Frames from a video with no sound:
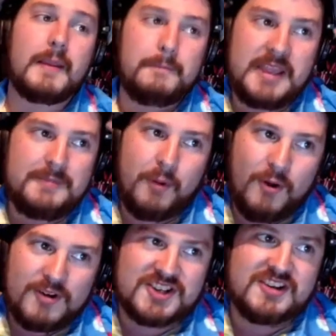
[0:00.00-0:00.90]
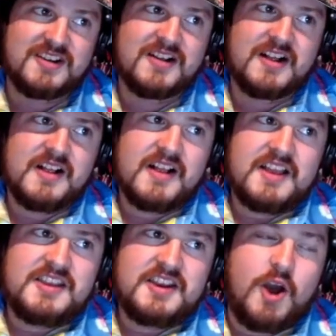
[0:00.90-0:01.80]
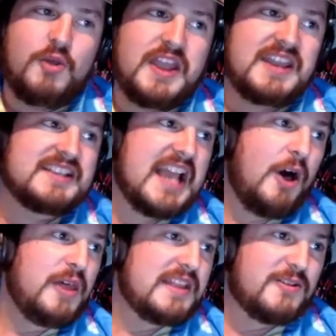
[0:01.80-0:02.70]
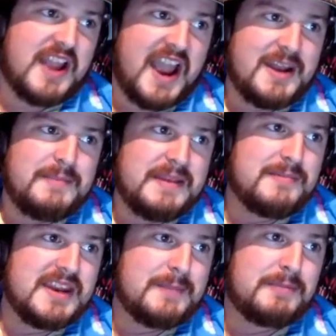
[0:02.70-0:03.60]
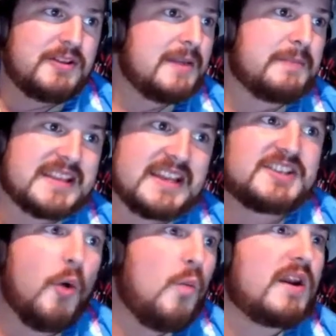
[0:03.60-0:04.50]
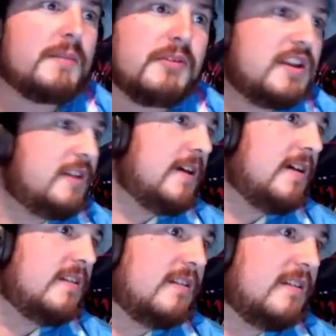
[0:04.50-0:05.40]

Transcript: people, you know, they can tell that they're kind of being manipulated, but they don't want to believe it.